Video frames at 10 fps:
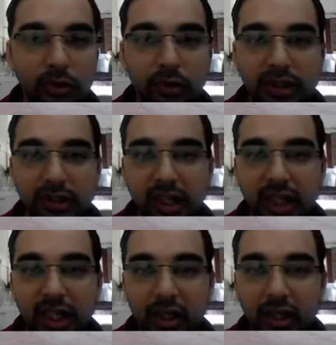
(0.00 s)
So this
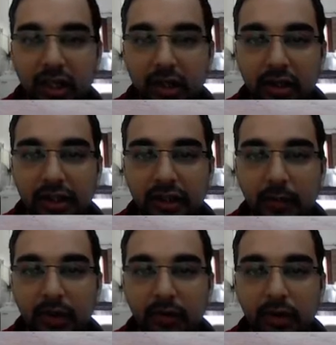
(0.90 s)
green color is
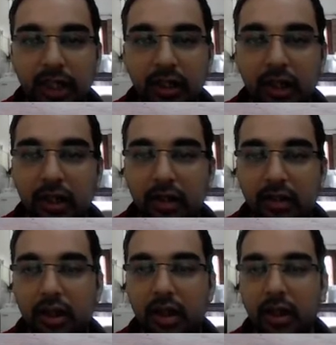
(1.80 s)
coming, green
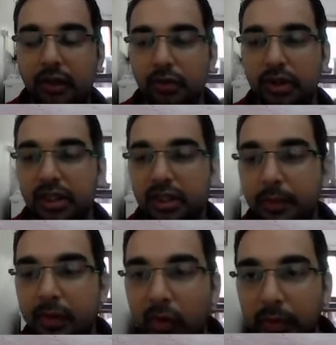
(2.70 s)
color hydrogen is
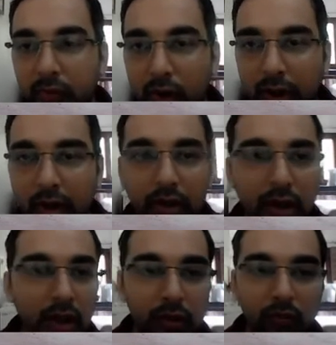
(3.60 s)
coming from the water.
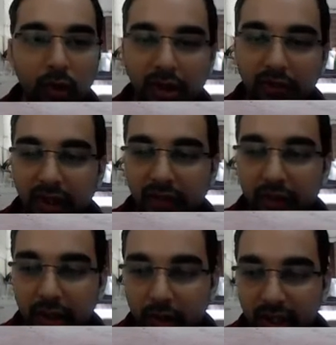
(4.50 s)
So water we
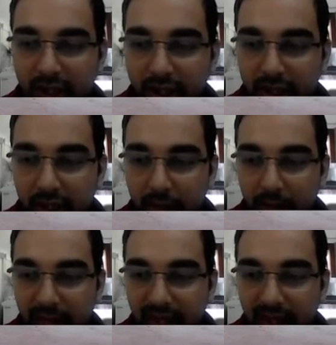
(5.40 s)
have deteriorated here.